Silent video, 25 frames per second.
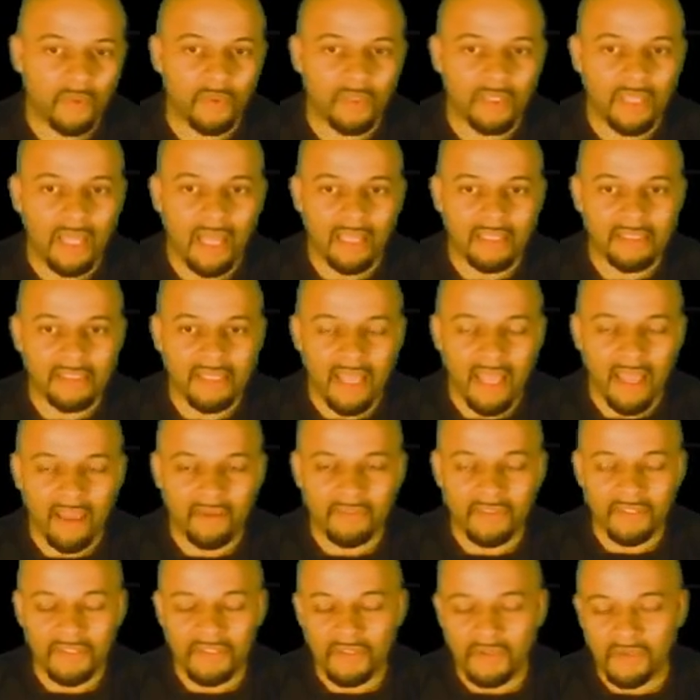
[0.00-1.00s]
glad to
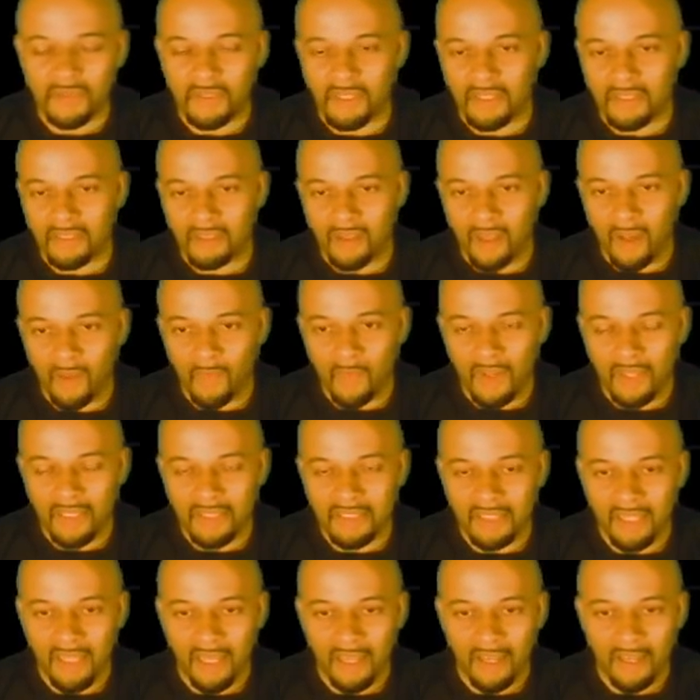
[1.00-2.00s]
have this unit on my
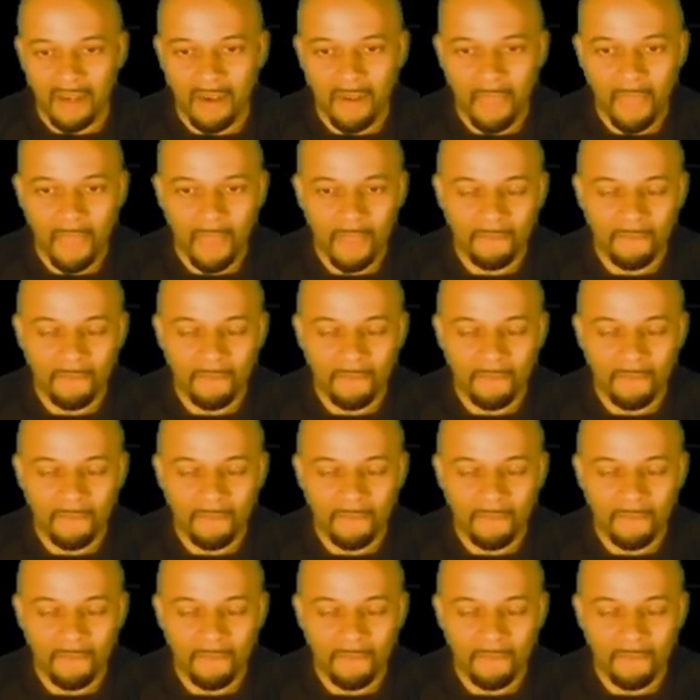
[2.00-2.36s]
side.